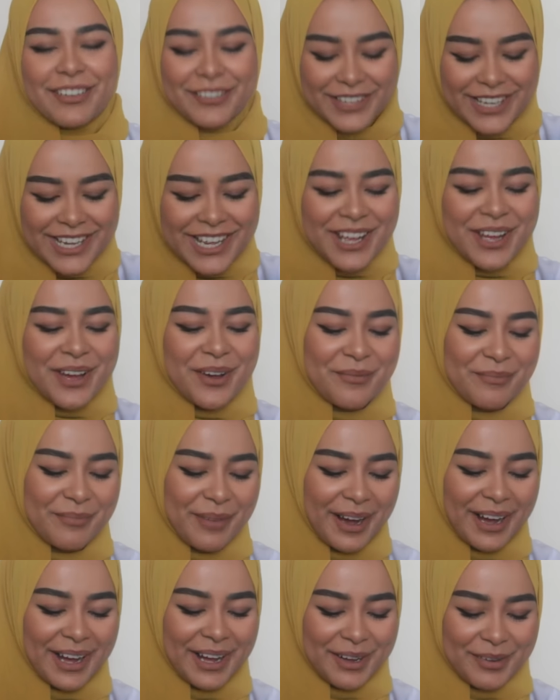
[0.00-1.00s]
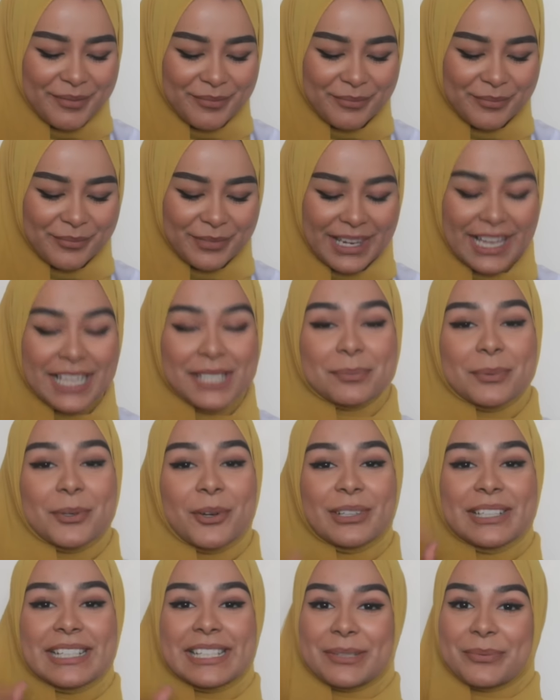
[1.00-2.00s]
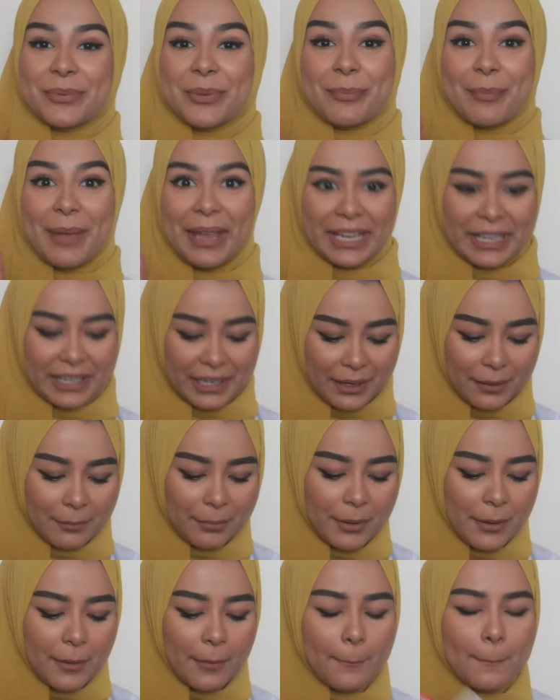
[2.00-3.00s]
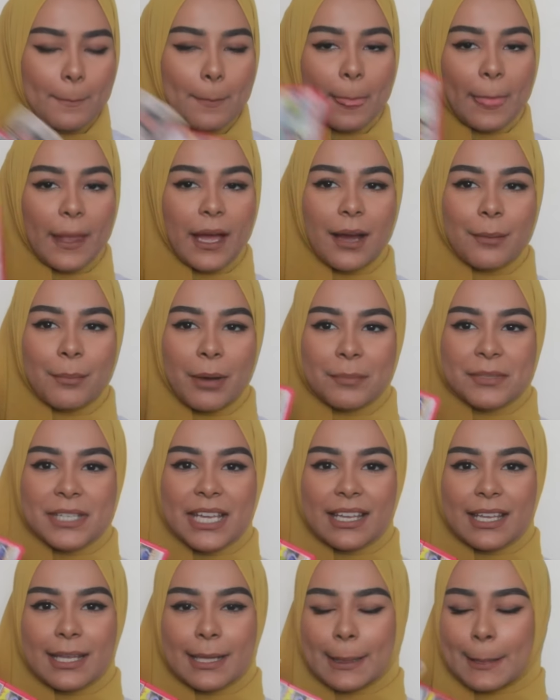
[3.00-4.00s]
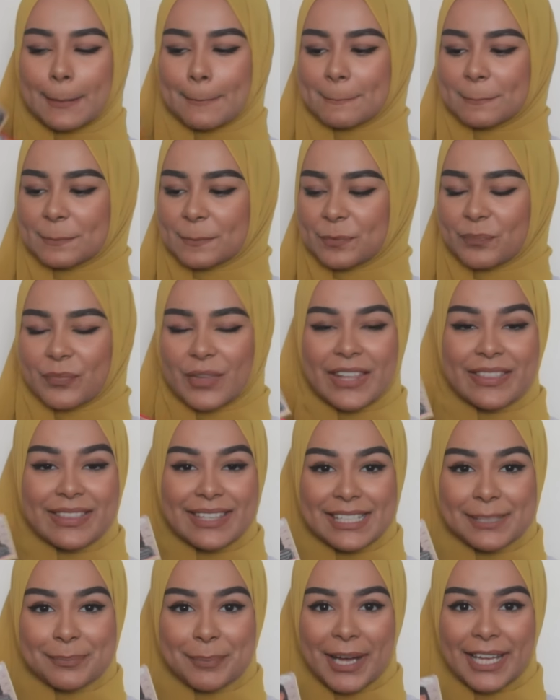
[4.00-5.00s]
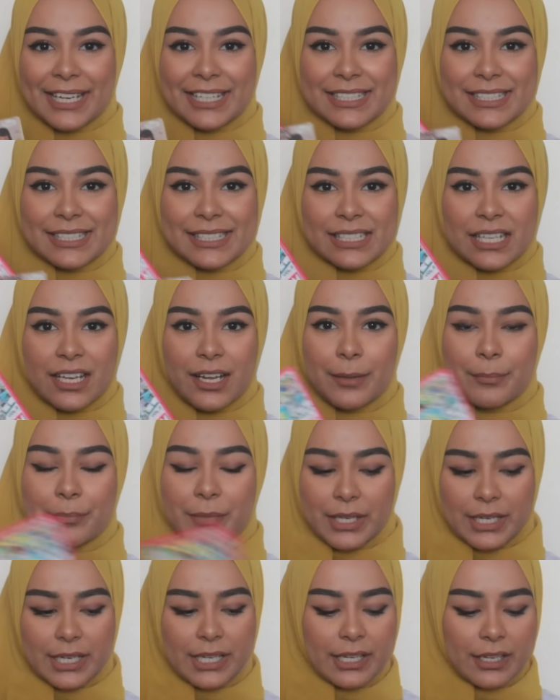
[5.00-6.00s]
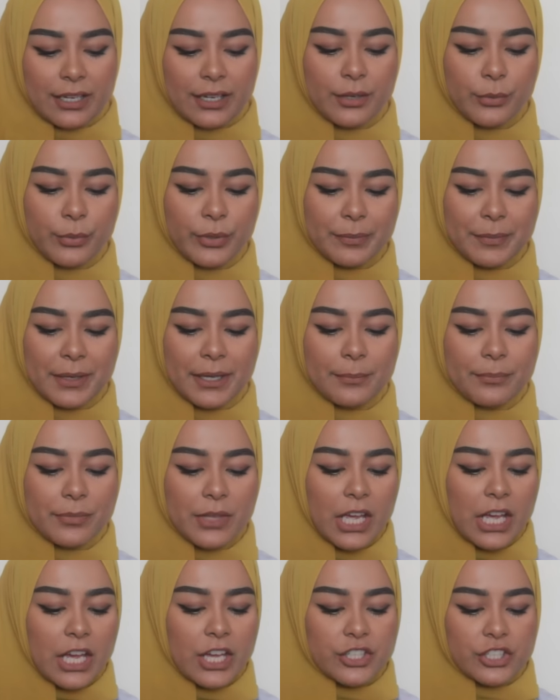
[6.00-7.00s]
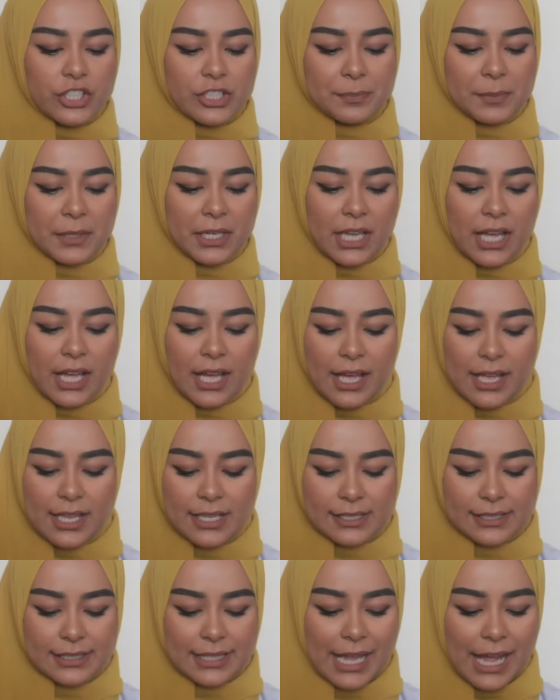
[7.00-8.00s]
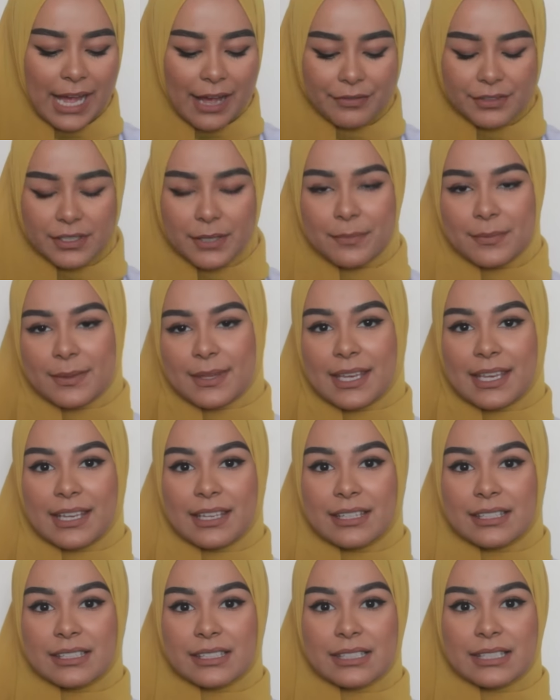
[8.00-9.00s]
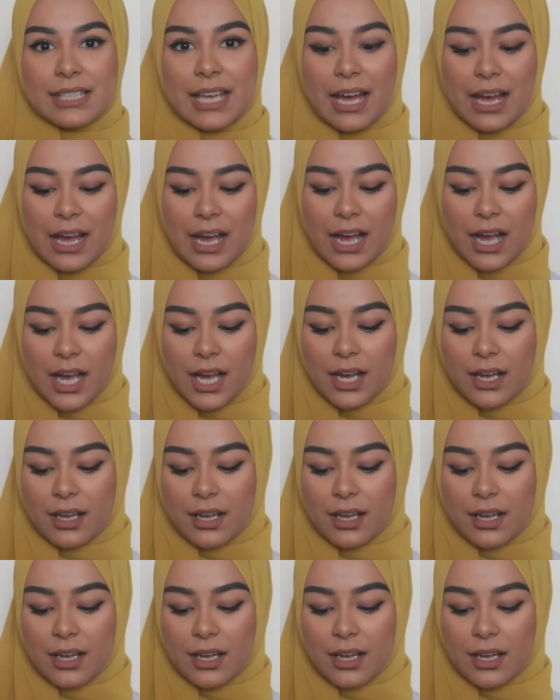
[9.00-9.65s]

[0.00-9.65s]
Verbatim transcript: left. but um, last but not least with makeup, um, I'm taking these palettes um, in here with me just because they have some things that